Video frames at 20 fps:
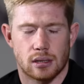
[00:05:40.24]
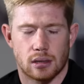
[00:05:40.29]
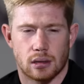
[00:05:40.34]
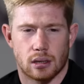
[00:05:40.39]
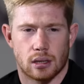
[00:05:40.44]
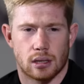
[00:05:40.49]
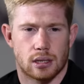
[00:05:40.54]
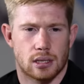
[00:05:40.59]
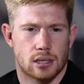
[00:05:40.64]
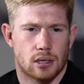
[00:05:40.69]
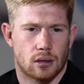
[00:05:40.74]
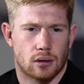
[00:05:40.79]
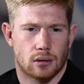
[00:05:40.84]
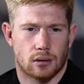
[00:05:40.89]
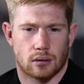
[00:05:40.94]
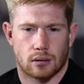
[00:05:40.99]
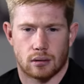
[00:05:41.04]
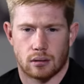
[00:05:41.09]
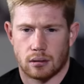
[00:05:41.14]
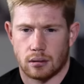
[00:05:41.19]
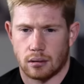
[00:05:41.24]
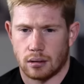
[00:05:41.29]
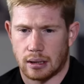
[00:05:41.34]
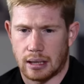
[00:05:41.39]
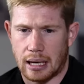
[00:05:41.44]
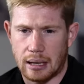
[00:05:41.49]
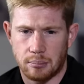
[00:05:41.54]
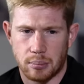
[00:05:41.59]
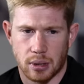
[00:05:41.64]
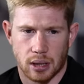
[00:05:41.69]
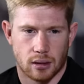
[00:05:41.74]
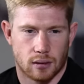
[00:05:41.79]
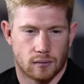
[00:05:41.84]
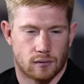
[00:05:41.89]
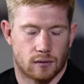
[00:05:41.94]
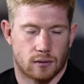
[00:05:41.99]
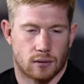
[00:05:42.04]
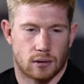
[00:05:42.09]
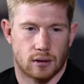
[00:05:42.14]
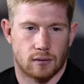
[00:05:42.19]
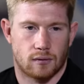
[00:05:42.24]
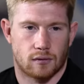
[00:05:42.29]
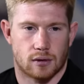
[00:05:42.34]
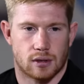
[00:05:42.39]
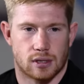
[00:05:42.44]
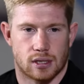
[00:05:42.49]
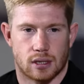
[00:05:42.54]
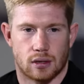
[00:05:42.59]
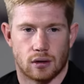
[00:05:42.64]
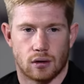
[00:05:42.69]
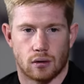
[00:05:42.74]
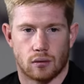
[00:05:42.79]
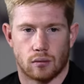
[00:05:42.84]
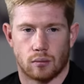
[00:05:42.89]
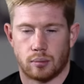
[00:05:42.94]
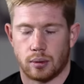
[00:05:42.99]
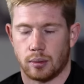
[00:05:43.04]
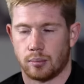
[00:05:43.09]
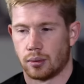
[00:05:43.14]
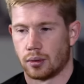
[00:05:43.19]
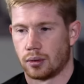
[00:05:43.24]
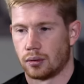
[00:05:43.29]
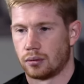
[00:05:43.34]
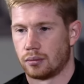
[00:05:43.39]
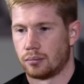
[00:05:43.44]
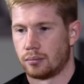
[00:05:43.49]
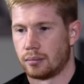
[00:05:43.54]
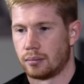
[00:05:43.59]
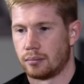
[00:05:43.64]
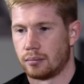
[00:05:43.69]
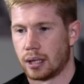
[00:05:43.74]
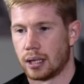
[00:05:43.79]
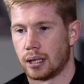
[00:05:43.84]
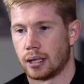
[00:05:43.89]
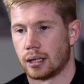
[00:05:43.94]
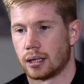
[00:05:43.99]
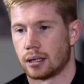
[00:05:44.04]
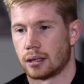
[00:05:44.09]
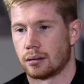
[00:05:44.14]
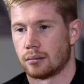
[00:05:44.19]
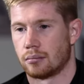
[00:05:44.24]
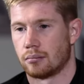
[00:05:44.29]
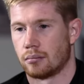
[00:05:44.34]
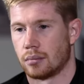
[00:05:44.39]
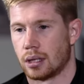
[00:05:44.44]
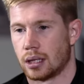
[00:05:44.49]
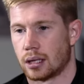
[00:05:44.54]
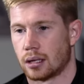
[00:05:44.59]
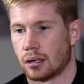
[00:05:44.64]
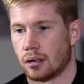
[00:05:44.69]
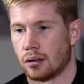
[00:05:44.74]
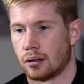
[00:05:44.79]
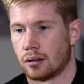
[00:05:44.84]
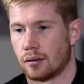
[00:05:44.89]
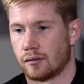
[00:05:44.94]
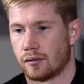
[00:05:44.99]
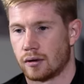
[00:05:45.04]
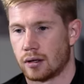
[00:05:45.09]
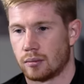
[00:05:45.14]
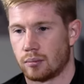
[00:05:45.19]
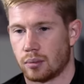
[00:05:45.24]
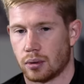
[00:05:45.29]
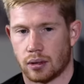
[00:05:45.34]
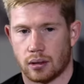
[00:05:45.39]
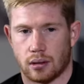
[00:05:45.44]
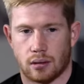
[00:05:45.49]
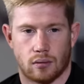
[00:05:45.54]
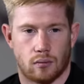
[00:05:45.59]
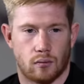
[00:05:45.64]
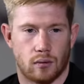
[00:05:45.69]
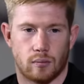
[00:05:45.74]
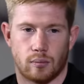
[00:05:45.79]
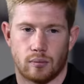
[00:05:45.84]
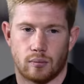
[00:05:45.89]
it's, it's not that big of a difference. I know people may make a lot of it, but we